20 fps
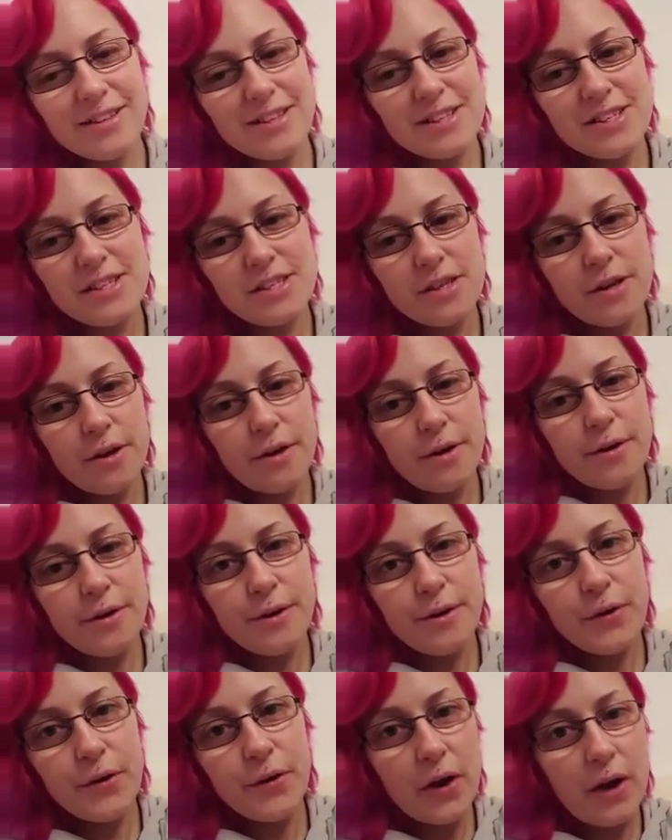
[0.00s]

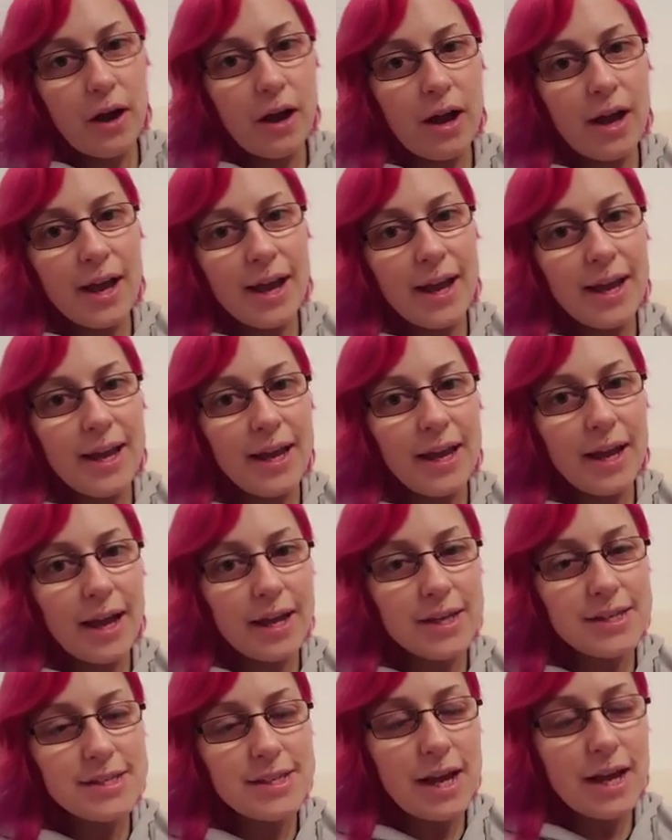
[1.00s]
So I
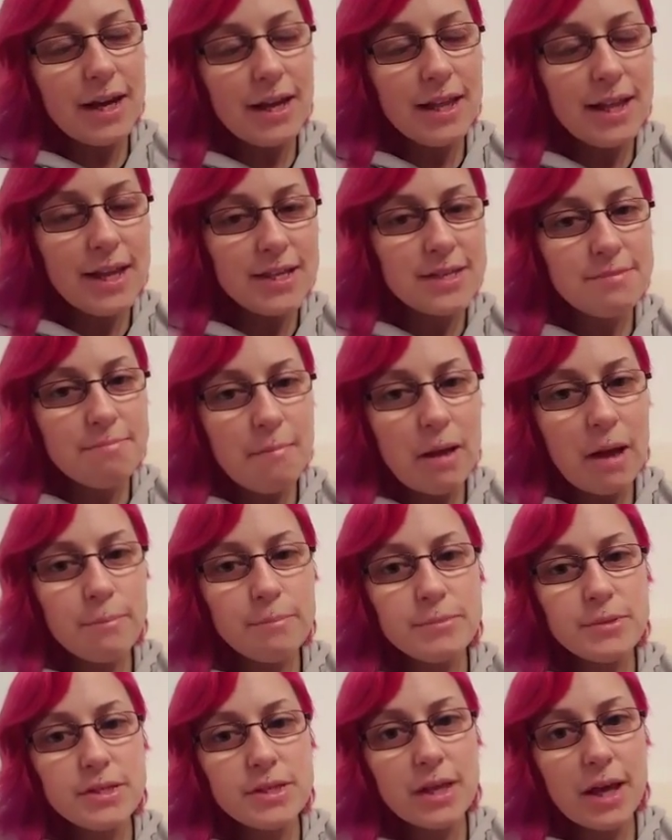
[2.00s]
started these
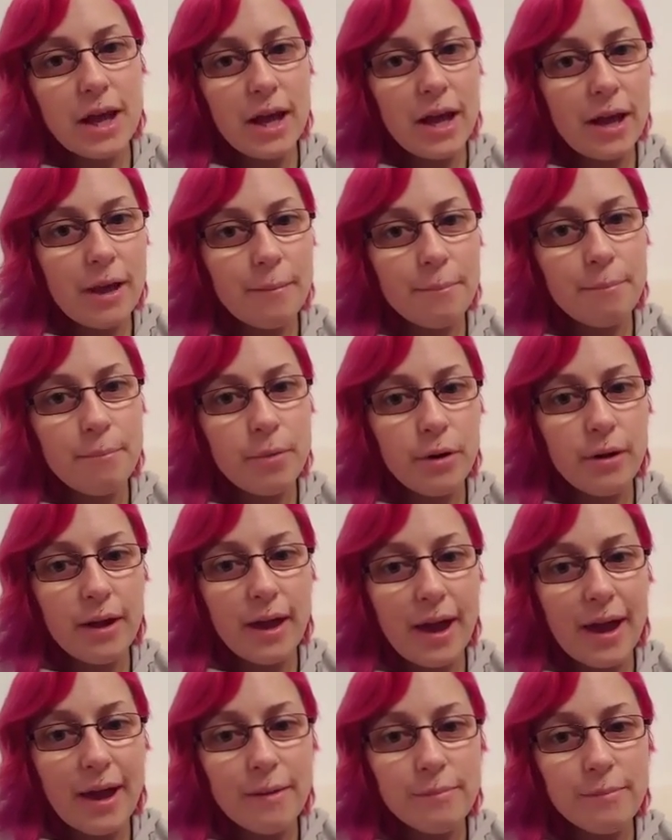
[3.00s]
mums boot
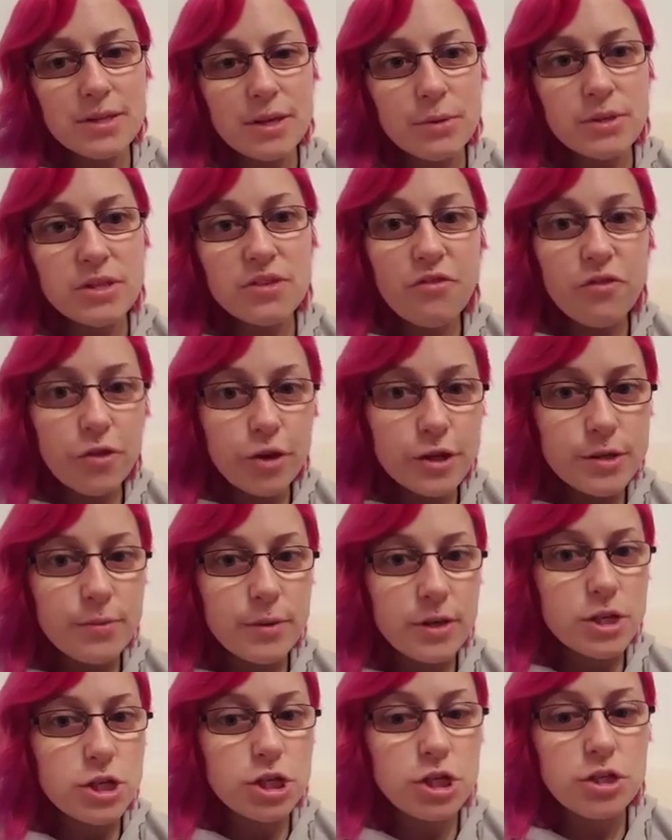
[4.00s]
camps. I was the first
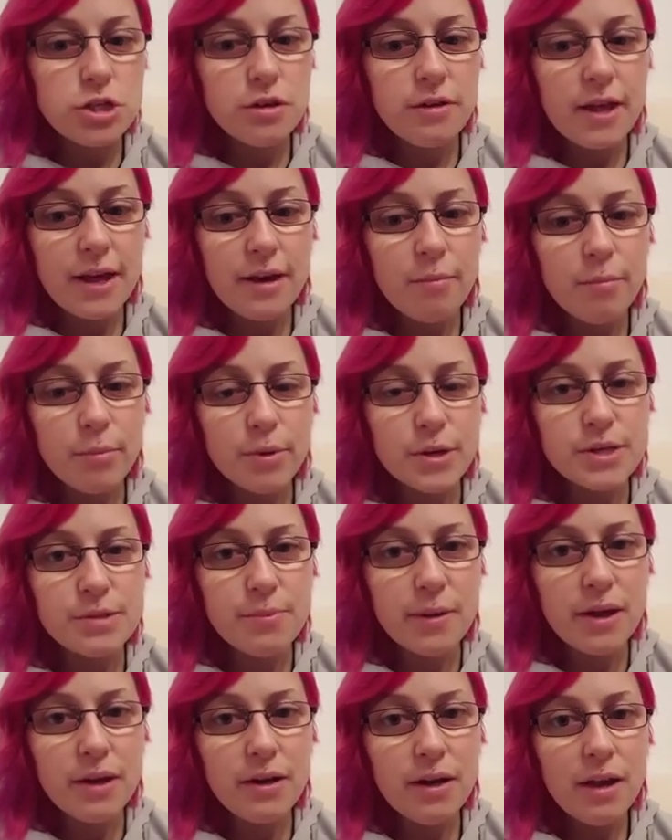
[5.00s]
one to do that in
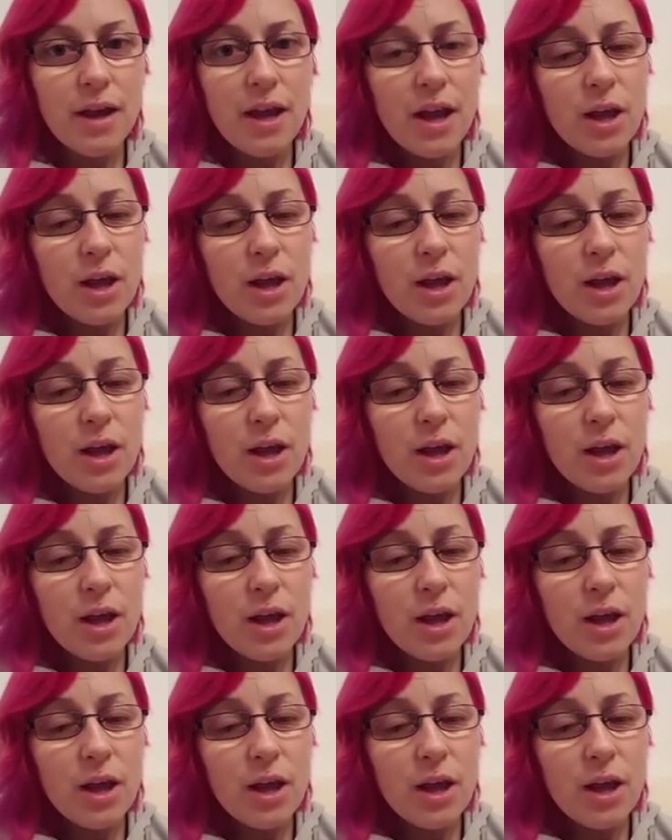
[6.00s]
Brisbane.